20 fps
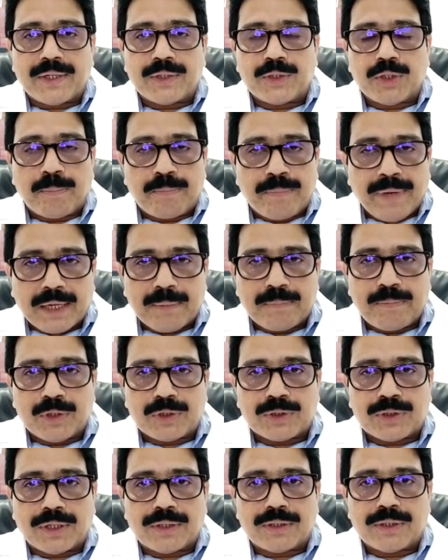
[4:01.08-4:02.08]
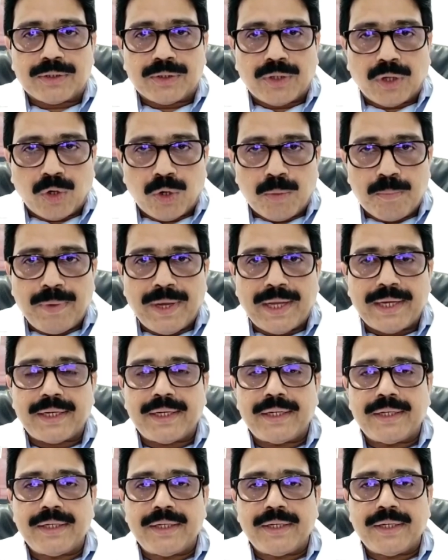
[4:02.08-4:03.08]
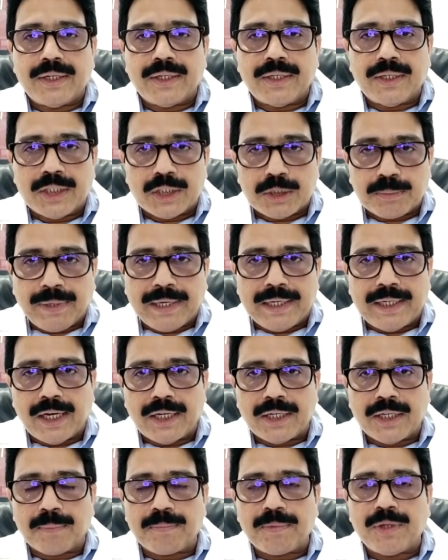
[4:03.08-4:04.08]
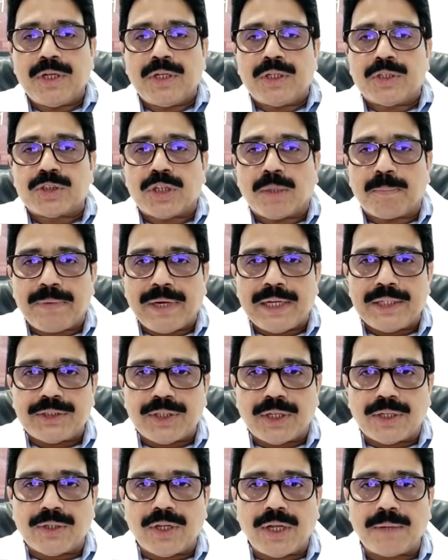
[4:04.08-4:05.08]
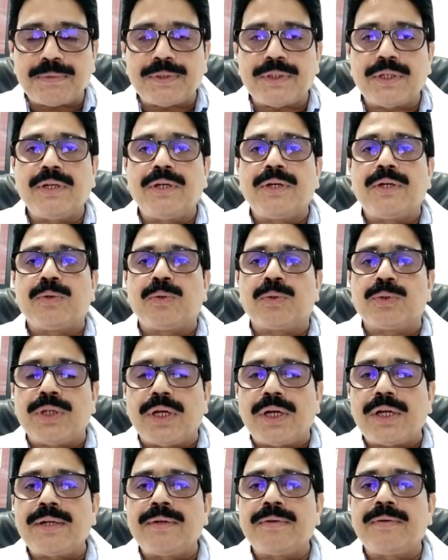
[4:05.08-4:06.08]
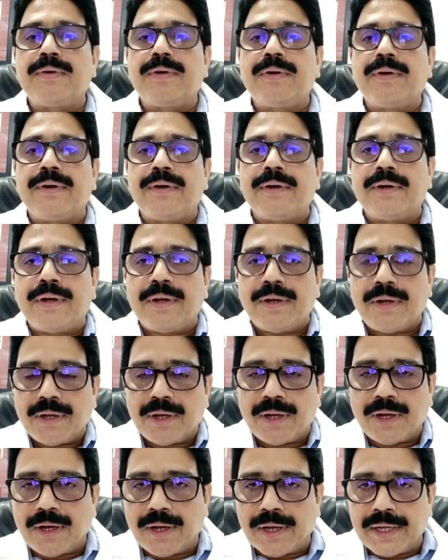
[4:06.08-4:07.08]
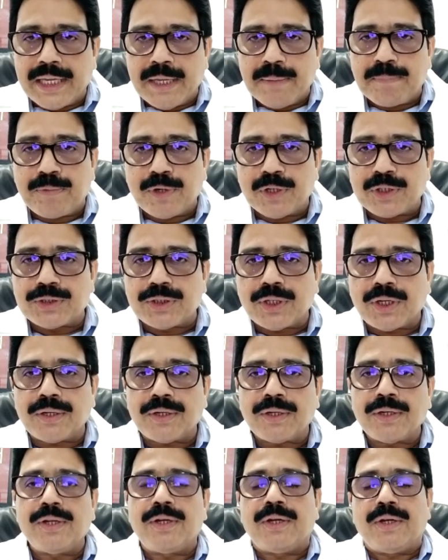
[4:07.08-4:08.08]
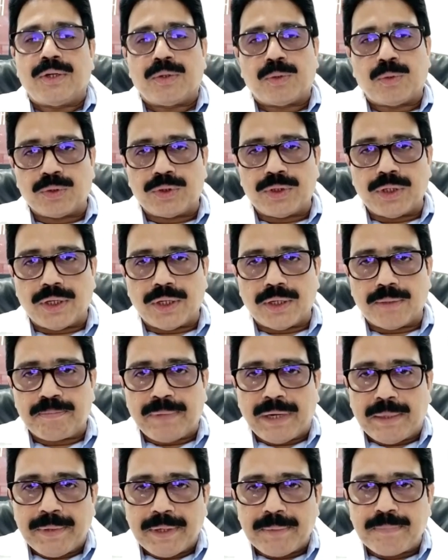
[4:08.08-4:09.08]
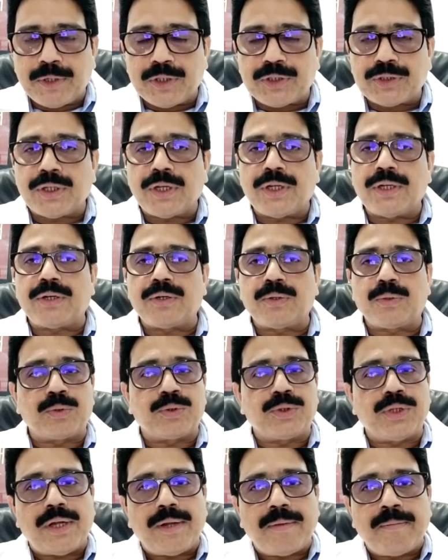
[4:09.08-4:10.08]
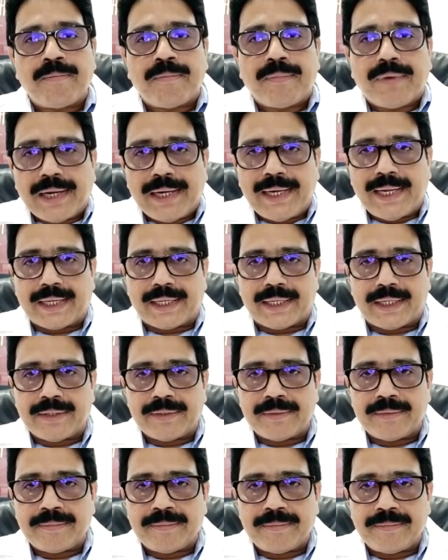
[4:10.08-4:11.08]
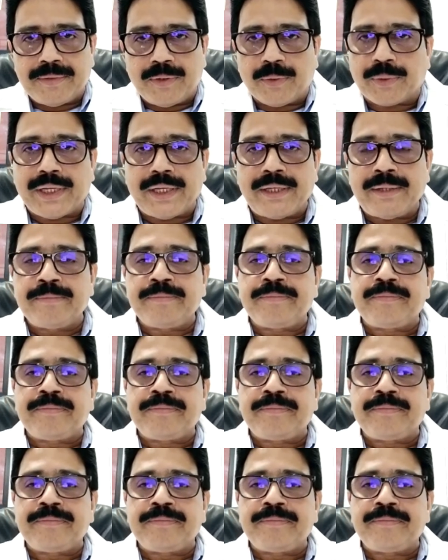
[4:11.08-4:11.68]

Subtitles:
the back portion, the lumbar spinal nerve supplies the nerve to the hip portion, to the pelvic portion, to the leg. Okay,